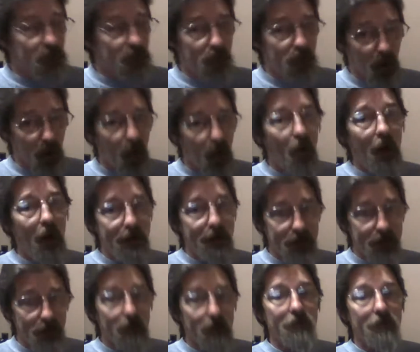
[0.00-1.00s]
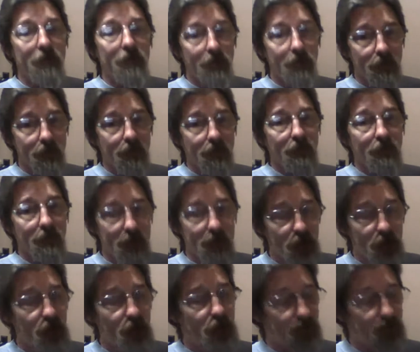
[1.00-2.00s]
going to want to,
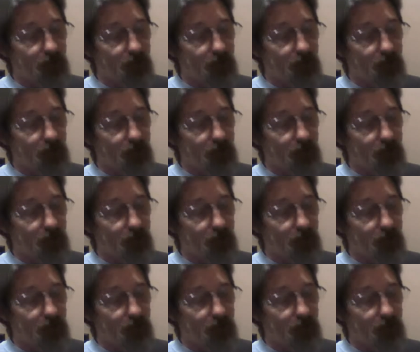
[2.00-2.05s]
because